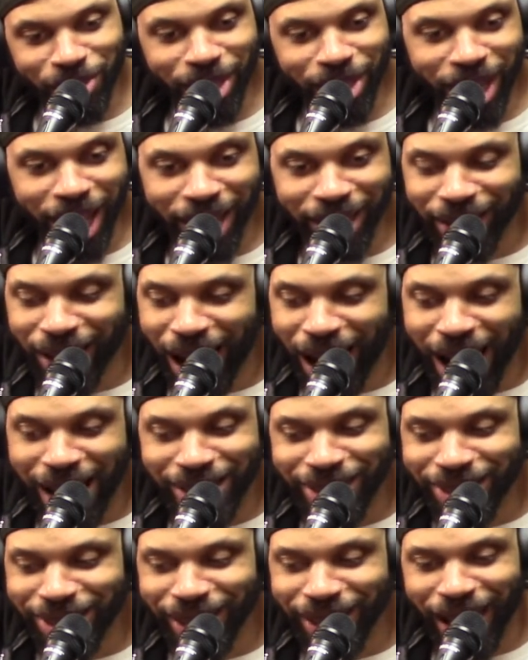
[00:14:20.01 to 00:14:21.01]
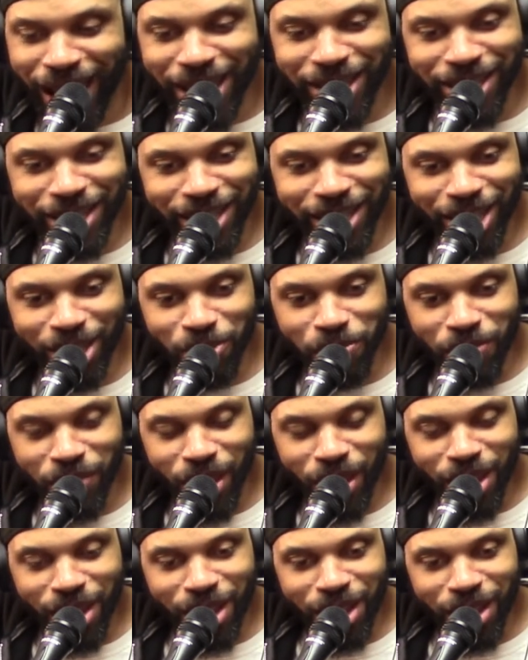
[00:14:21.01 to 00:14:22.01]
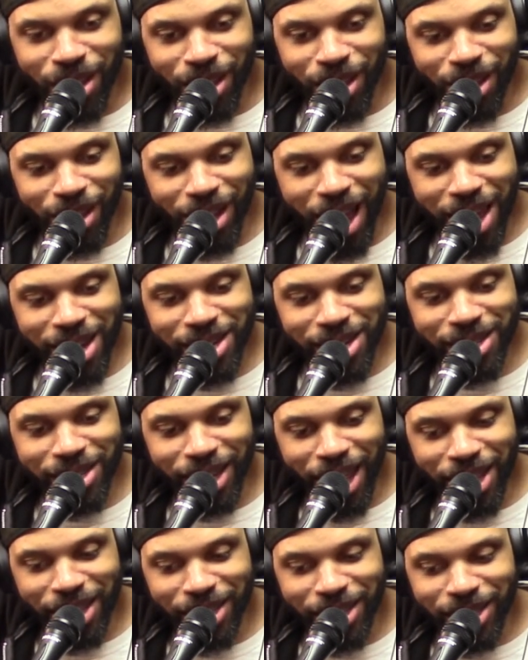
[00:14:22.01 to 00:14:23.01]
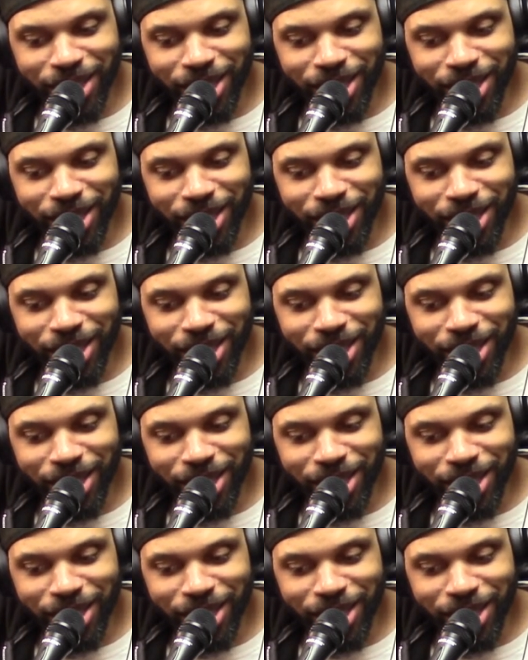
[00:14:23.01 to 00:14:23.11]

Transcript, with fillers: Like I just like, I just like,